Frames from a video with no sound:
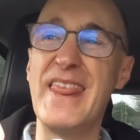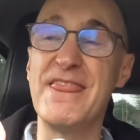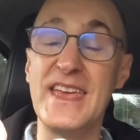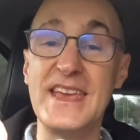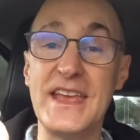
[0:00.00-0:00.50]

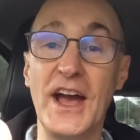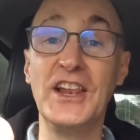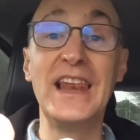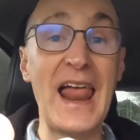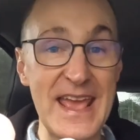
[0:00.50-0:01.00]
The
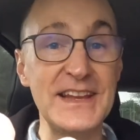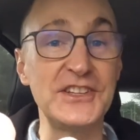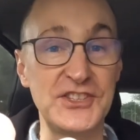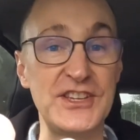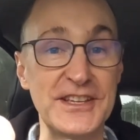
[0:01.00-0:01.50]
lane
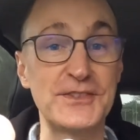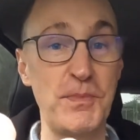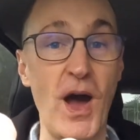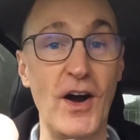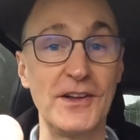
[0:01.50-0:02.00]
assist
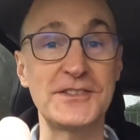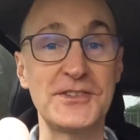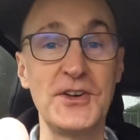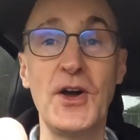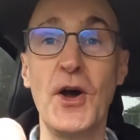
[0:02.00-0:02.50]

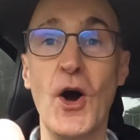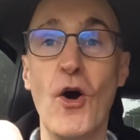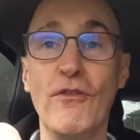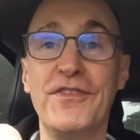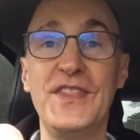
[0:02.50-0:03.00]
part
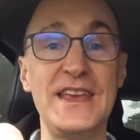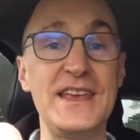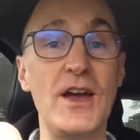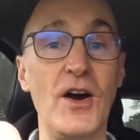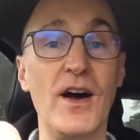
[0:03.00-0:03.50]
of
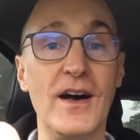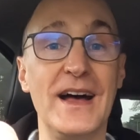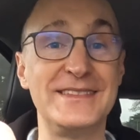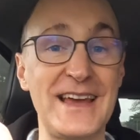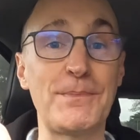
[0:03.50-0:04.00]
the
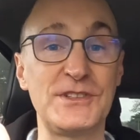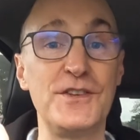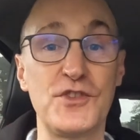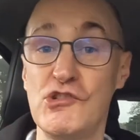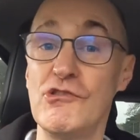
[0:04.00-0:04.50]

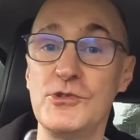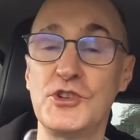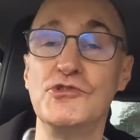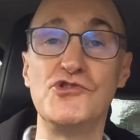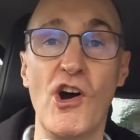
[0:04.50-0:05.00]
adaptive cruise
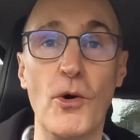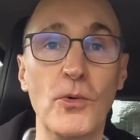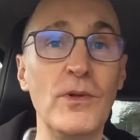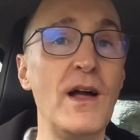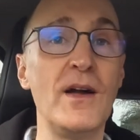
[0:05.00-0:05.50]

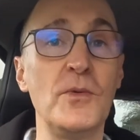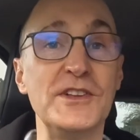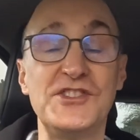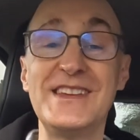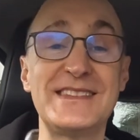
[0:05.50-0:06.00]
control,
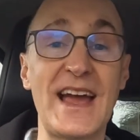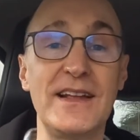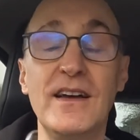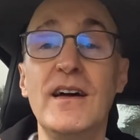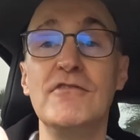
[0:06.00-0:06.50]
which
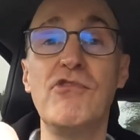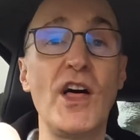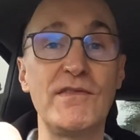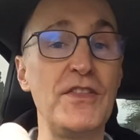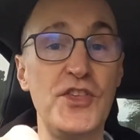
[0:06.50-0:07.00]
Nissan
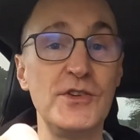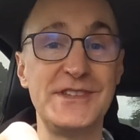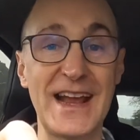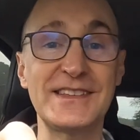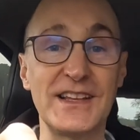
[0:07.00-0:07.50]
rather
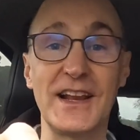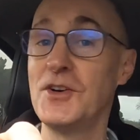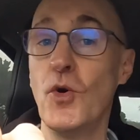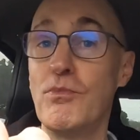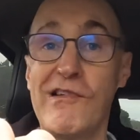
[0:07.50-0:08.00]
enthusiastically
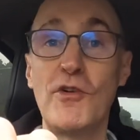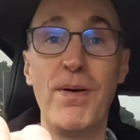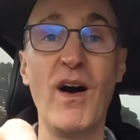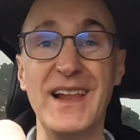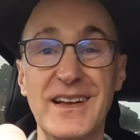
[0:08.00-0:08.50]
called Pro
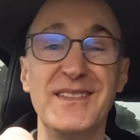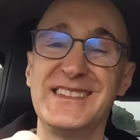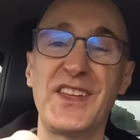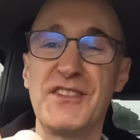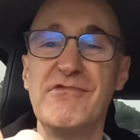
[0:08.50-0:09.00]
Pilot. There's
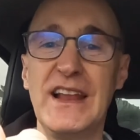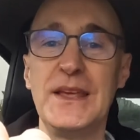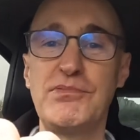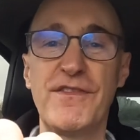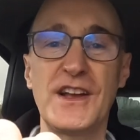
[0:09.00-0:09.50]
nothing
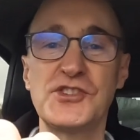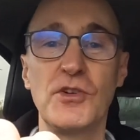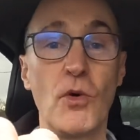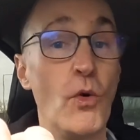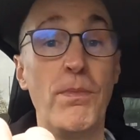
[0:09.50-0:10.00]
really
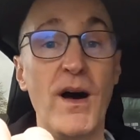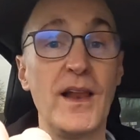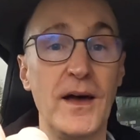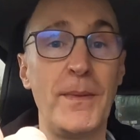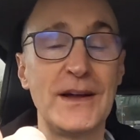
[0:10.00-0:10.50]
professional or
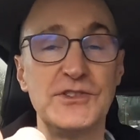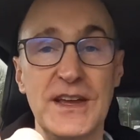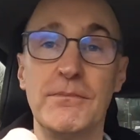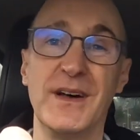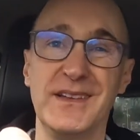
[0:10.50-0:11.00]
pilot about
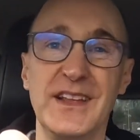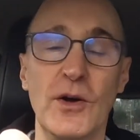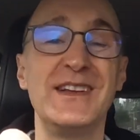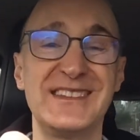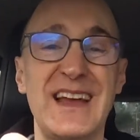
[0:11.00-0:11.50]
it, but you
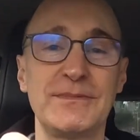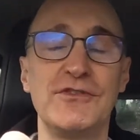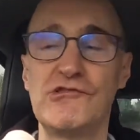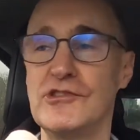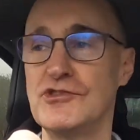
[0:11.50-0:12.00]
know, it's
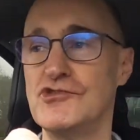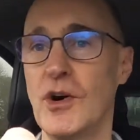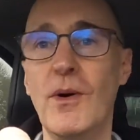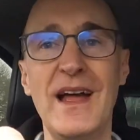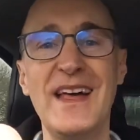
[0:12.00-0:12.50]
adaptive cruise
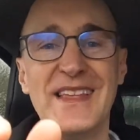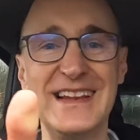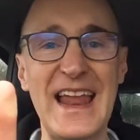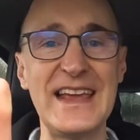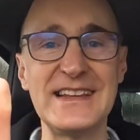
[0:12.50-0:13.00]
control. The
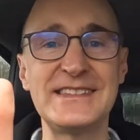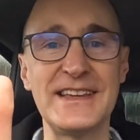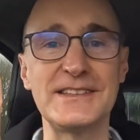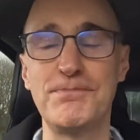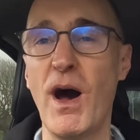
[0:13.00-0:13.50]
lane
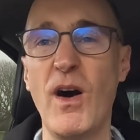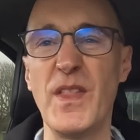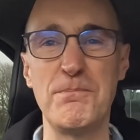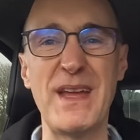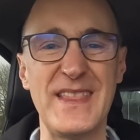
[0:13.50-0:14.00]
assist part,
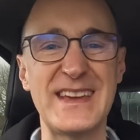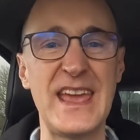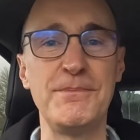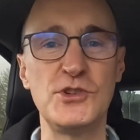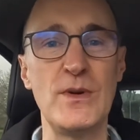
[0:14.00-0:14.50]
the bit that
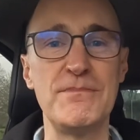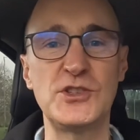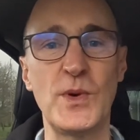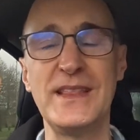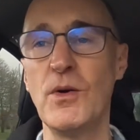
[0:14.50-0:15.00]
keeps you in
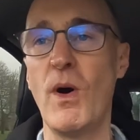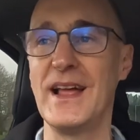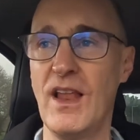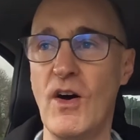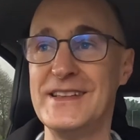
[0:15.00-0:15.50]
between the
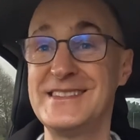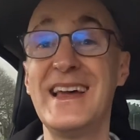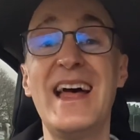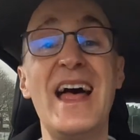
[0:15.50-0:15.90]
white lines,